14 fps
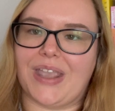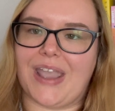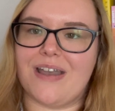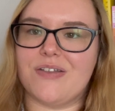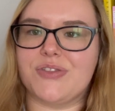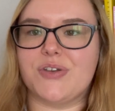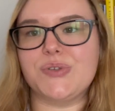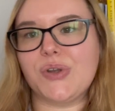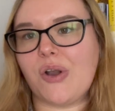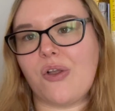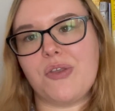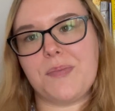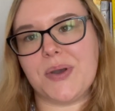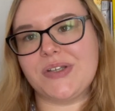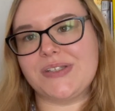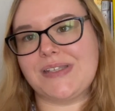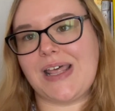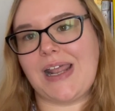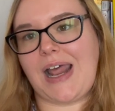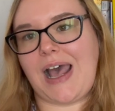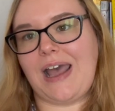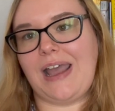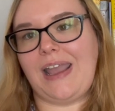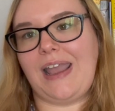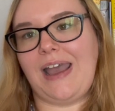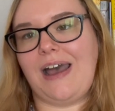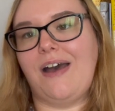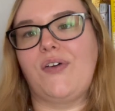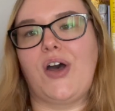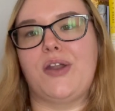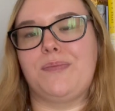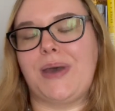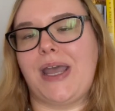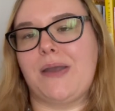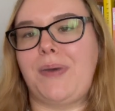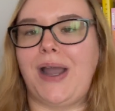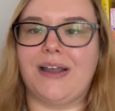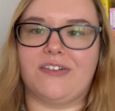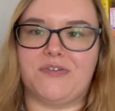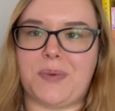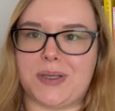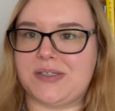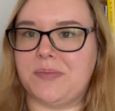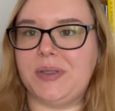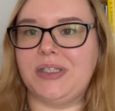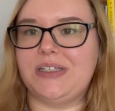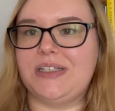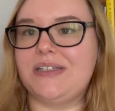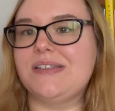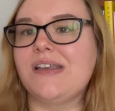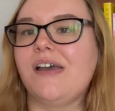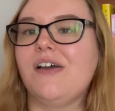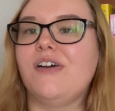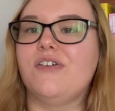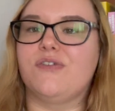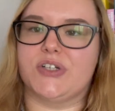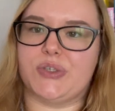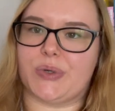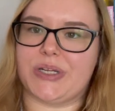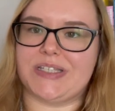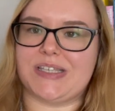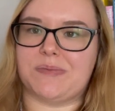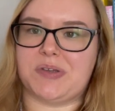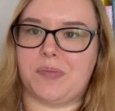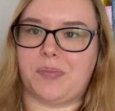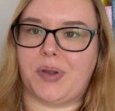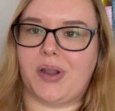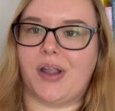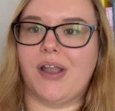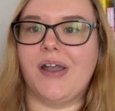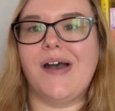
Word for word: And those are all the books that I have on my pile of possibilities for Shorty September.